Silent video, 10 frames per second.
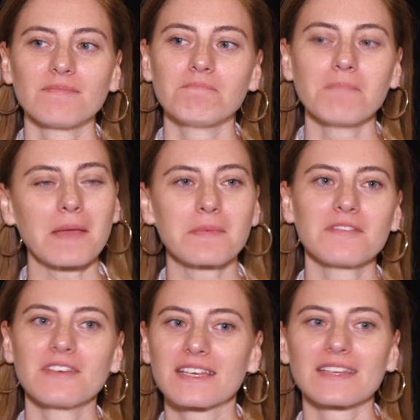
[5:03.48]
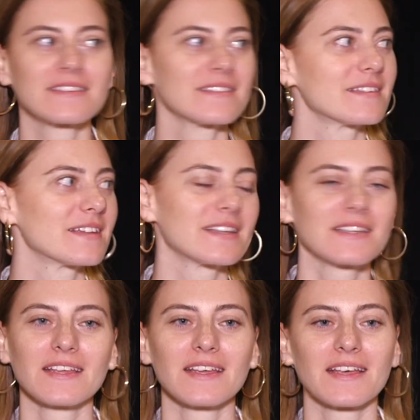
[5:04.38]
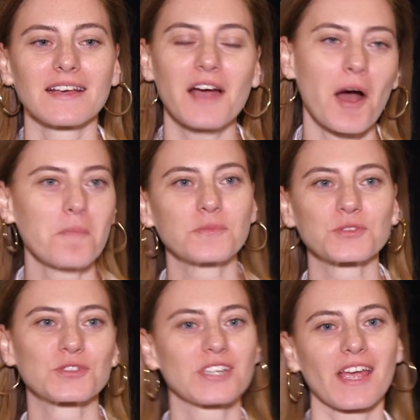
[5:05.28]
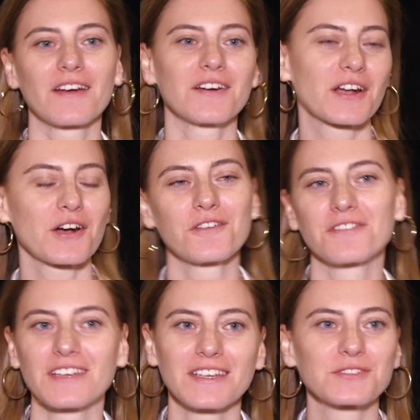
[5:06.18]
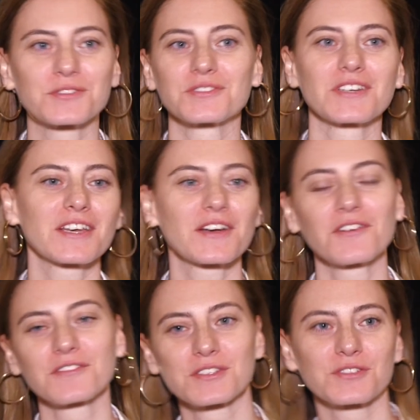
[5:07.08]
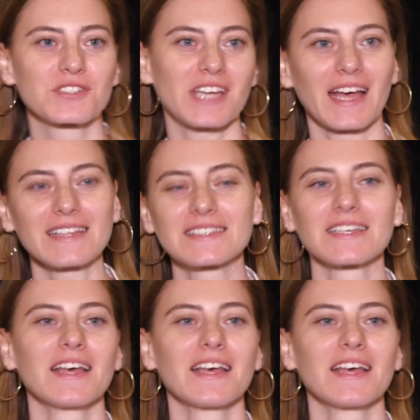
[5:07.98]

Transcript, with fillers: maybe we can uh, come to share a coffee, to drink a coffee, to chat.